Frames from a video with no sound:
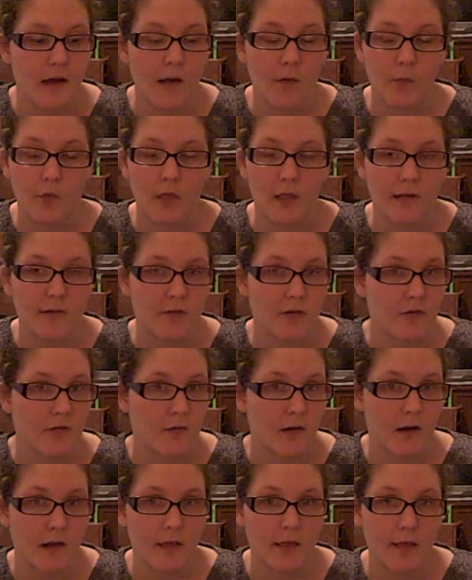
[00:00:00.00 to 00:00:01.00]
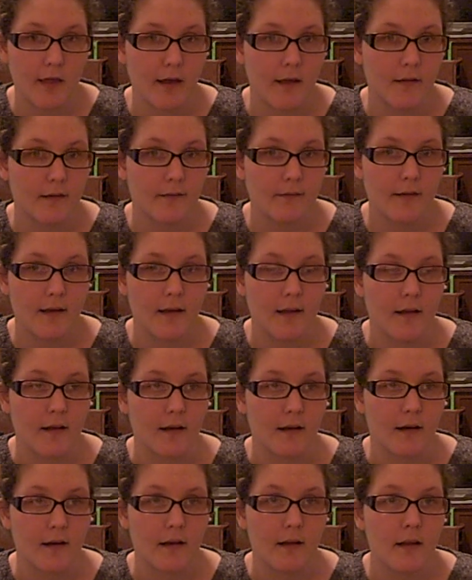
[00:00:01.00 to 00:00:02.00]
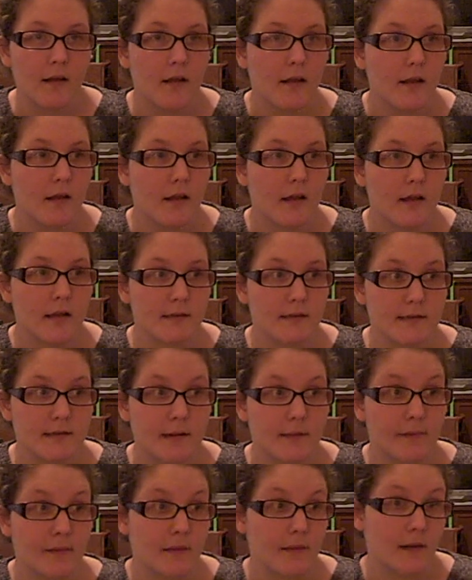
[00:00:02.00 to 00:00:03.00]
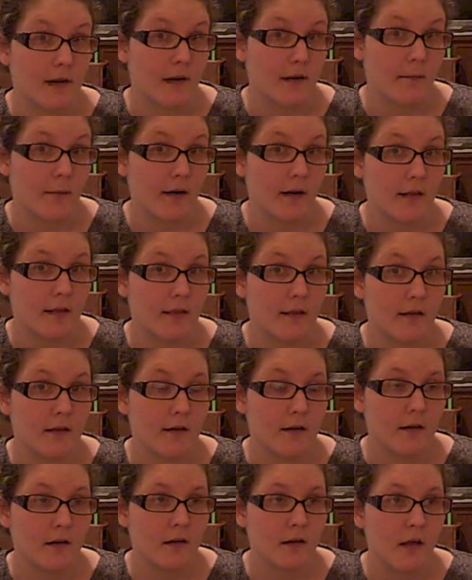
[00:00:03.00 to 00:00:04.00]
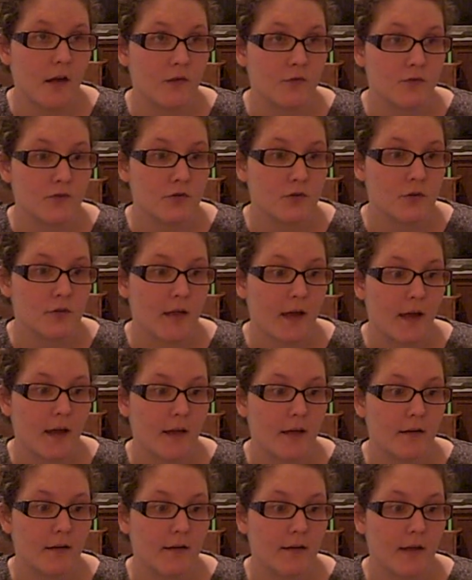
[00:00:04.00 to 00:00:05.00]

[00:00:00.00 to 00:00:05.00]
I will never forget that, and it's something that anybody that goes through that